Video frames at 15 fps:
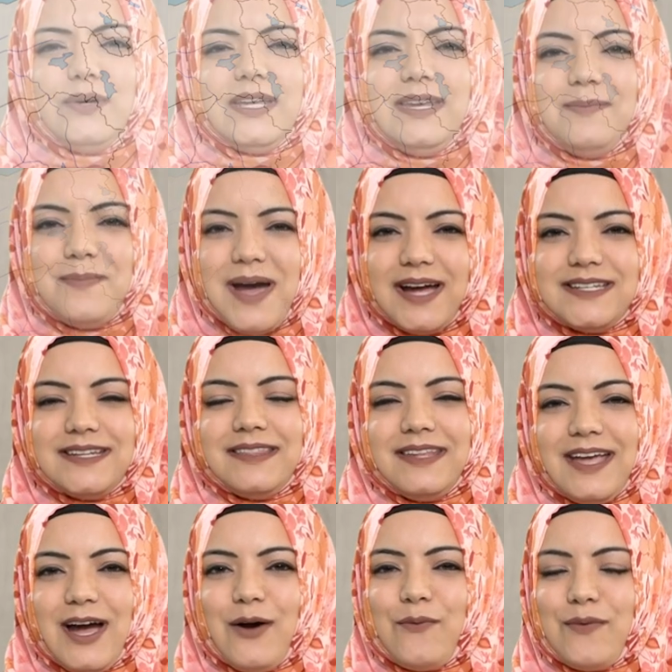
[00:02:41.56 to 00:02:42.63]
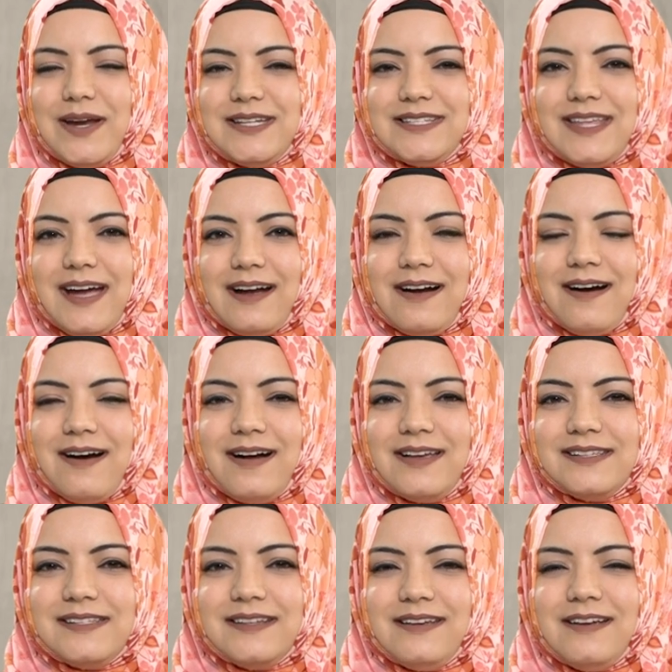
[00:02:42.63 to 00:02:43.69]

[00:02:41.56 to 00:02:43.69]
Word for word: can imagine the outrage that caused.